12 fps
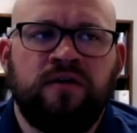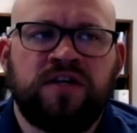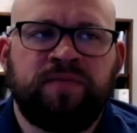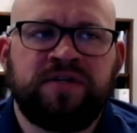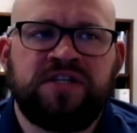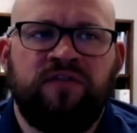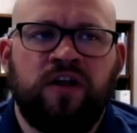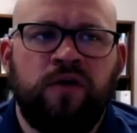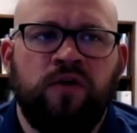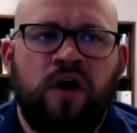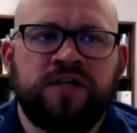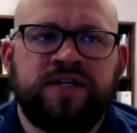specifically
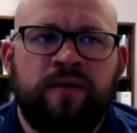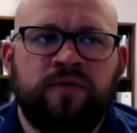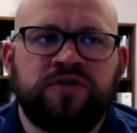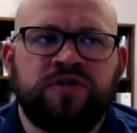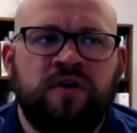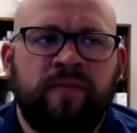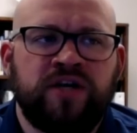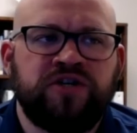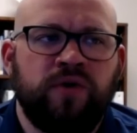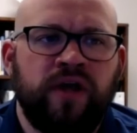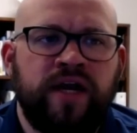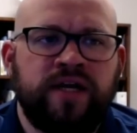with Alzheimer's or
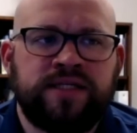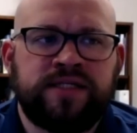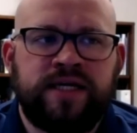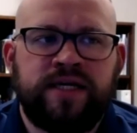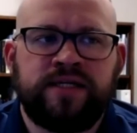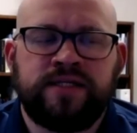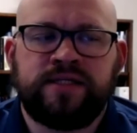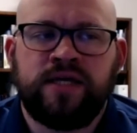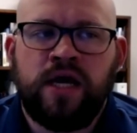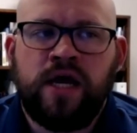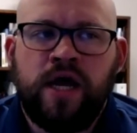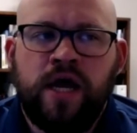dementia-related diseases,
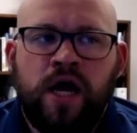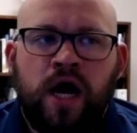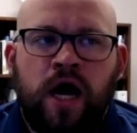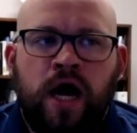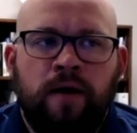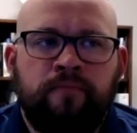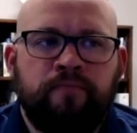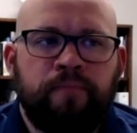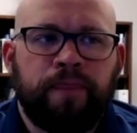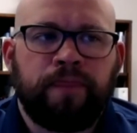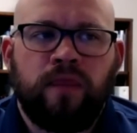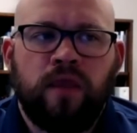
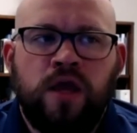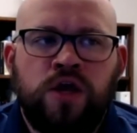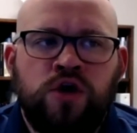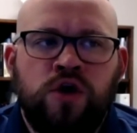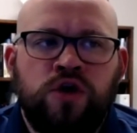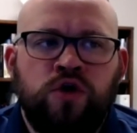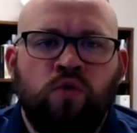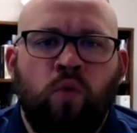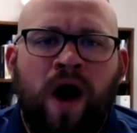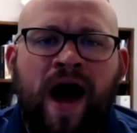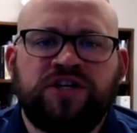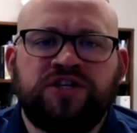you
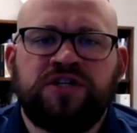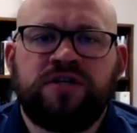watch